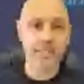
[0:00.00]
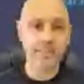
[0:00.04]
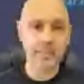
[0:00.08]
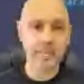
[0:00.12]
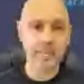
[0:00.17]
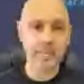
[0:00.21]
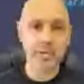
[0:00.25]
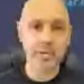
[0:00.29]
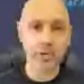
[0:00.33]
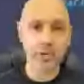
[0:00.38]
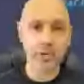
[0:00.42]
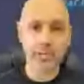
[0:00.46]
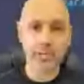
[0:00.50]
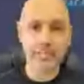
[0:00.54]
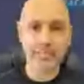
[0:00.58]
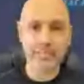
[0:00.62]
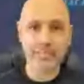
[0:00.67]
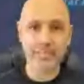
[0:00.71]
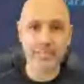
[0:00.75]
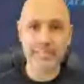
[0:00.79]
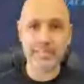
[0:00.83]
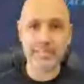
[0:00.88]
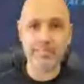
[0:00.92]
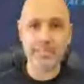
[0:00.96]
I mean, I know
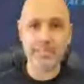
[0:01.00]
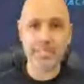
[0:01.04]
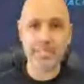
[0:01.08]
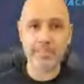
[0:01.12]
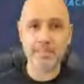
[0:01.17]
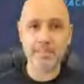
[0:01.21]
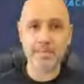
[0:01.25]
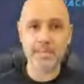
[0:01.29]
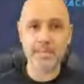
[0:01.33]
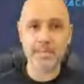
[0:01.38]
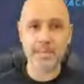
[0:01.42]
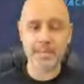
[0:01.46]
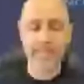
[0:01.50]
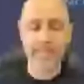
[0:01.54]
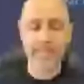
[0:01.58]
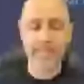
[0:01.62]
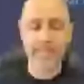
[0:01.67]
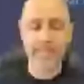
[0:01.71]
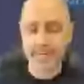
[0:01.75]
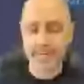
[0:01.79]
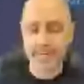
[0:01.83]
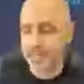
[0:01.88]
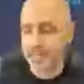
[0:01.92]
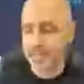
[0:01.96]
that seems to
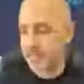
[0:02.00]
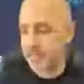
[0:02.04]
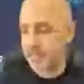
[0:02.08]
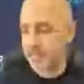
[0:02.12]
be